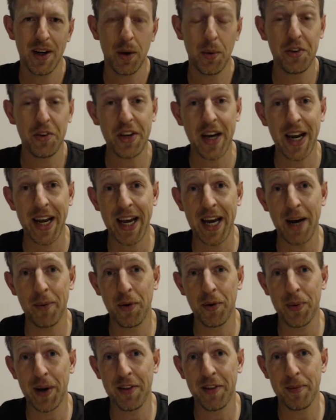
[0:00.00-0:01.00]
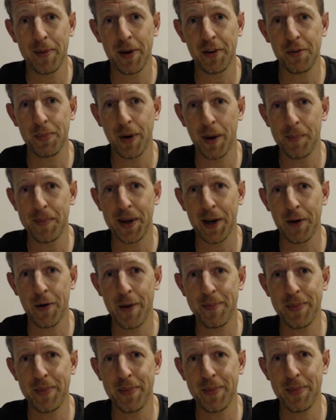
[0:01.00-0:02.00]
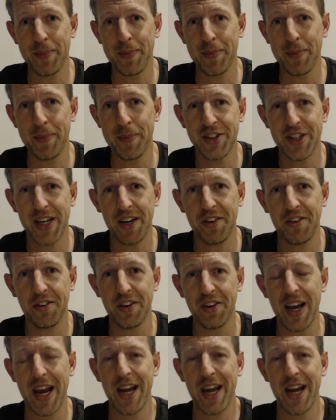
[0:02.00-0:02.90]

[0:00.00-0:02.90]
We're starting out with one of the most popular openings in chess